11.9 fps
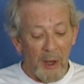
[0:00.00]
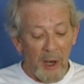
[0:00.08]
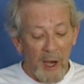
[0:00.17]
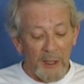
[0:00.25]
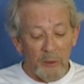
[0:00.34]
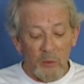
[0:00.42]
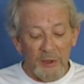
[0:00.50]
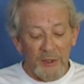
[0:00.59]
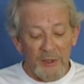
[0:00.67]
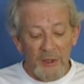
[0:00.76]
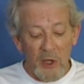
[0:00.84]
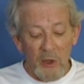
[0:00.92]
and it was
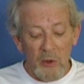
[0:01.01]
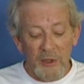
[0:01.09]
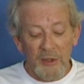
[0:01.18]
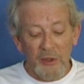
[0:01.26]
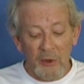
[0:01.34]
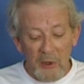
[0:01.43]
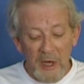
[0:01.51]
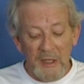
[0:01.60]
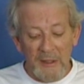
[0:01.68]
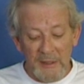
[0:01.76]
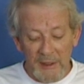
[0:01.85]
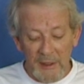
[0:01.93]
as though a
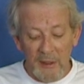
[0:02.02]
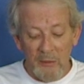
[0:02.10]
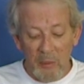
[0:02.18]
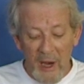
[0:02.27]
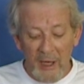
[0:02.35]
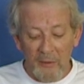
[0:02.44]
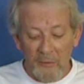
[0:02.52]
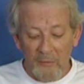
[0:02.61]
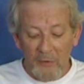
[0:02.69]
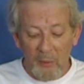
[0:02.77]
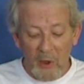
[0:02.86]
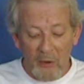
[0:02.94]
screen slid back
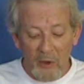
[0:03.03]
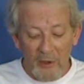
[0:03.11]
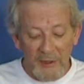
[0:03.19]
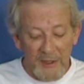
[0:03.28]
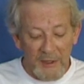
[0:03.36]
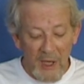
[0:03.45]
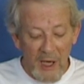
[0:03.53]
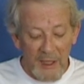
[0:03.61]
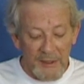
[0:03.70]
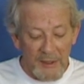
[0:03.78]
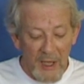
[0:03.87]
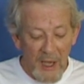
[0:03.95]
from across his
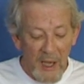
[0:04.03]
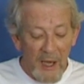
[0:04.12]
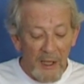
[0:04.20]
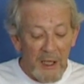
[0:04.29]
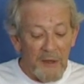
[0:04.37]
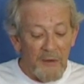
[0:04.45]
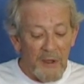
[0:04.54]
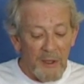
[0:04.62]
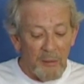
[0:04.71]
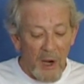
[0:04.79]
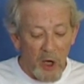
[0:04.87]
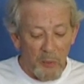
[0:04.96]
eyes, leaving
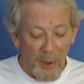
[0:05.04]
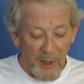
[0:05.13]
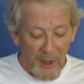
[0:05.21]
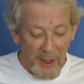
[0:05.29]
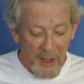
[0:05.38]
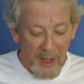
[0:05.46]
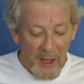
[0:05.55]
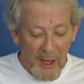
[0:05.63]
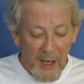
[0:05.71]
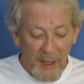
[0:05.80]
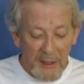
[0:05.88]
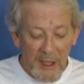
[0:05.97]
them open
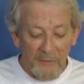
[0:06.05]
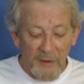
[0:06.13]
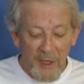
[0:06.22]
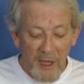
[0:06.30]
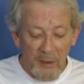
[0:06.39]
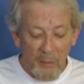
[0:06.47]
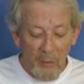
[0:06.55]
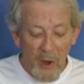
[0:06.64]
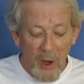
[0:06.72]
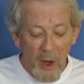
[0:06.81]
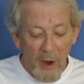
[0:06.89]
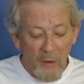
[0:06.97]
and giving him,
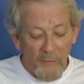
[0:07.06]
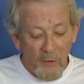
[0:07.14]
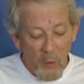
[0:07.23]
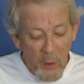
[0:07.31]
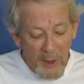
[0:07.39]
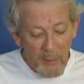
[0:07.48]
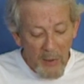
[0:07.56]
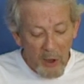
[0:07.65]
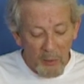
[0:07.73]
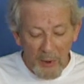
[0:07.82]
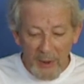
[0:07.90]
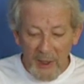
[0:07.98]
for one
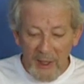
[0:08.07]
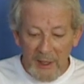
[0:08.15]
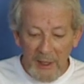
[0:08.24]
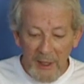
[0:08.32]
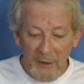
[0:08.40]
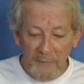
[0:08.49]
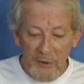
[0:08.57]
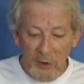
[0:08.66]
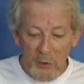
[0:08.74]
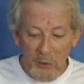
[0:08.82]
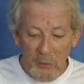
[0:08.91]
moment, a clear view.